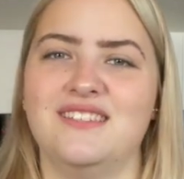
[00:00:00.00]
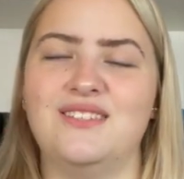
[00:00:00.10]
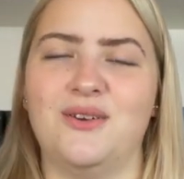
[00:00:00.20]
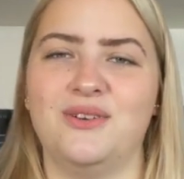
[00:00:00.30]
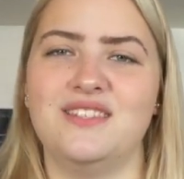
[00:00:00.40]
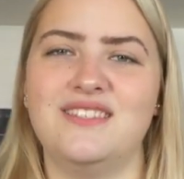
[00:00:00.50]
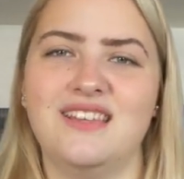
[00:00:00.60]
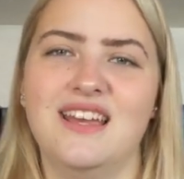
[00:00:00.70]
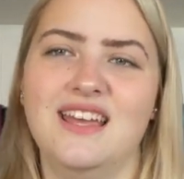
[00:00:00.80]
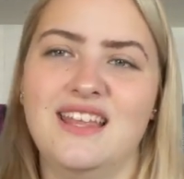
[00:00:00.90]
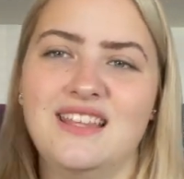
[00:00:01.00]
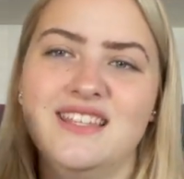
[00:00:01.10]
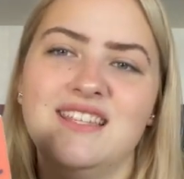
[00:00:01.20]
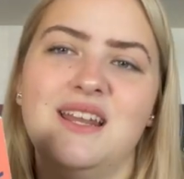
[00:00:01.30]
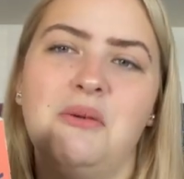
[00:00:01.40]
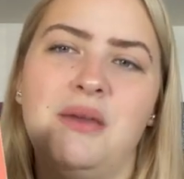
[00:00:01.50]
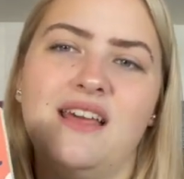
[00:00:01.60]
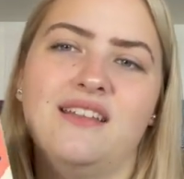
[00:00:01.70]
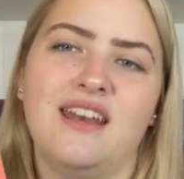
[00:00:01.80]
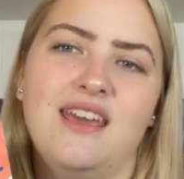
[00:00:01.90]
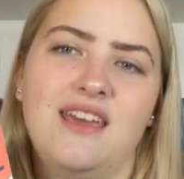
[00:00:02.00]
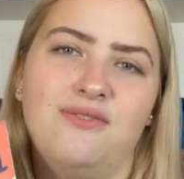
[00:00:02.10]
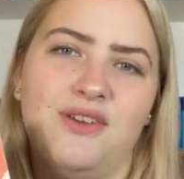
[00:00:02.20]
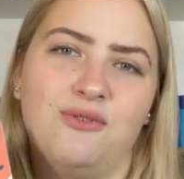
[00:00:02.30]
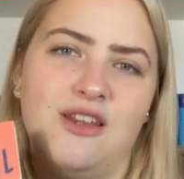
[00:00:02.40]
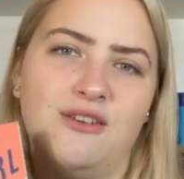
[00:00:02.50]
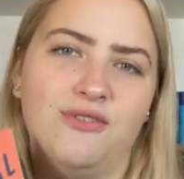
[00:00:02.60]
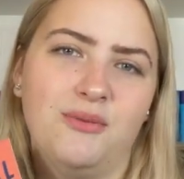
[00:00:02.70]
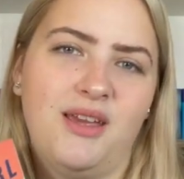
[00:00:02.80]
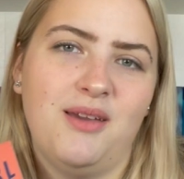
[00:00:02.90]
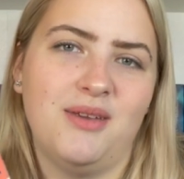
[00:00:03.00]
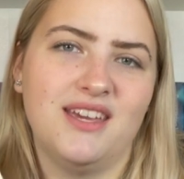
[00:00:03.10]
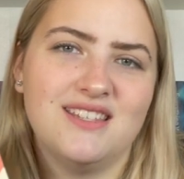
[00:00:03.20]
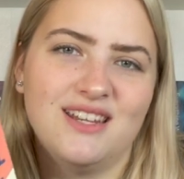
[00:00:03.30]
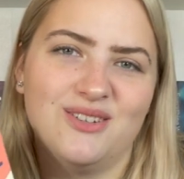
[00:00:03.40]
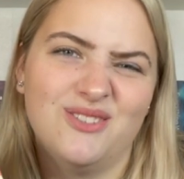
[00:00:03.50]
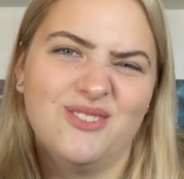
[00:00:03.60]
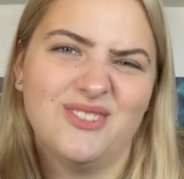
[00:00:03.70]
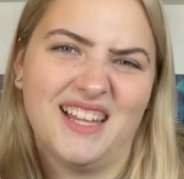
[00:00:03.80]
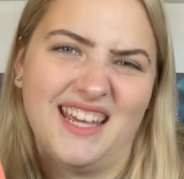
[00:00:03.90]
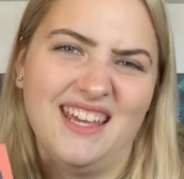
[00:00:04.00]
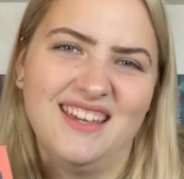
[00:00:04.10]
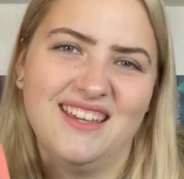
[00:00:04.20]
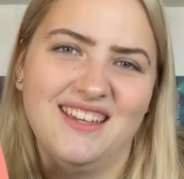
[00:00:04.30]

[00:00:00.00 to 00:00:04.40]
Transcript: So this is gonna be an iffy read for me because I don't like